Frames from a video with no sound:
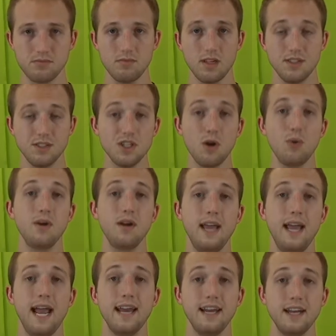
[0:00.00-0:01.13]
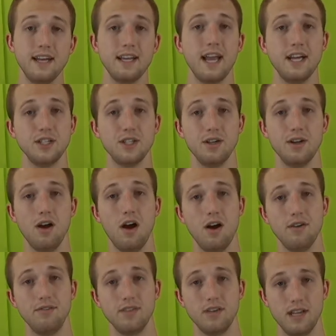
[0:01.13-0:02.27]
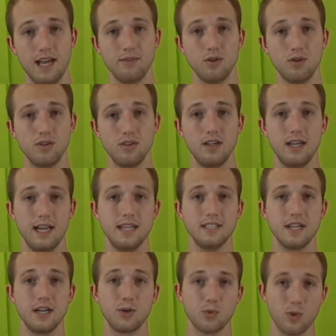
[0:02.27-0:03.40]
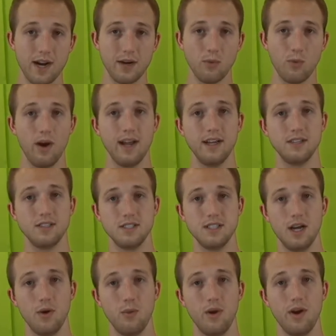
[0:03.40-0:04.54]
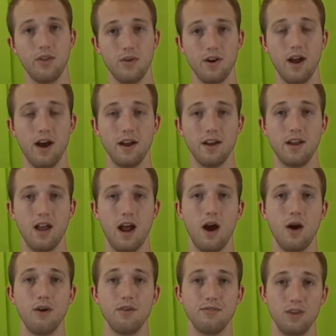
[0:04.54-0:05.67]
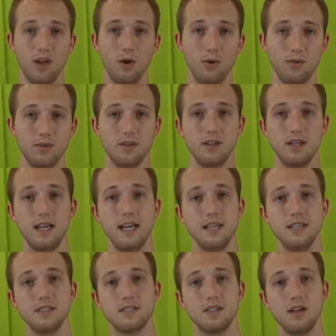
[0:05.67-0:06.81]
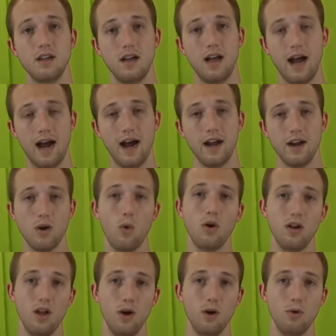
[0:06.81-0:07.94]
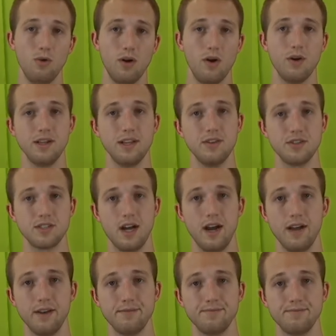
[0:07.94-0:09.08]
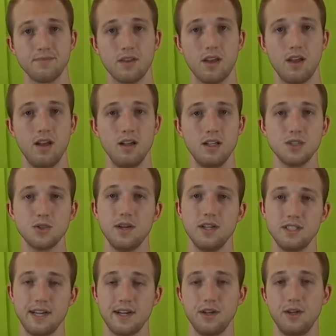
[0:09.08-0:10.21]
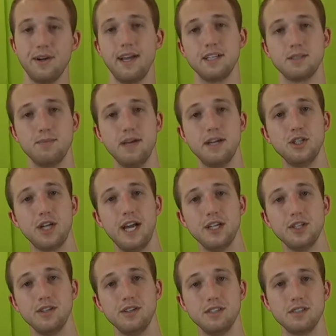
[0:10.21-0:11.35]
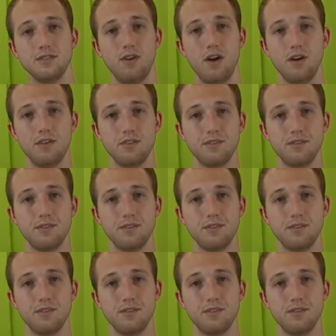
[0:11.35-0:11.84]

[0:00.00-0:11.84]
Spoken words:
So, an indication of level is a great way to tell whether or not our flow is high or low on either side. Let's go ahead and take a look at some education that's involved.